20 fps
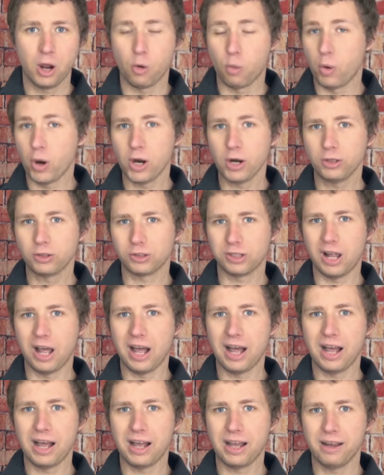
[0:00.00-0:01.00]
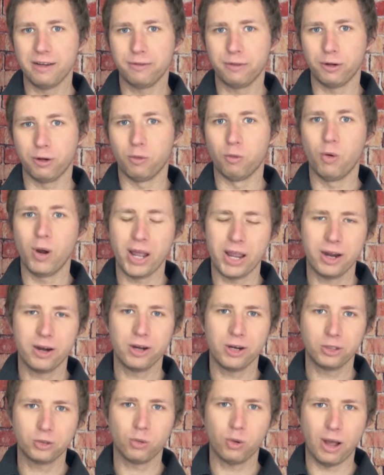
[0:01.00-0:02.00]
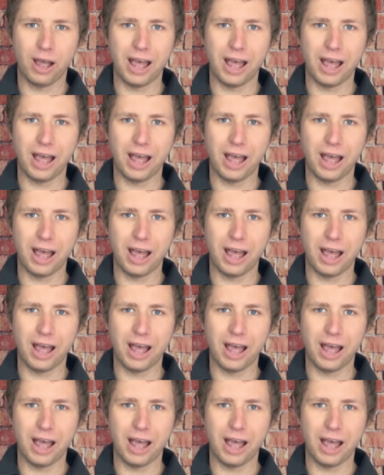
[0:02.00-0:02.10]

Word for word: where it's live, what areas will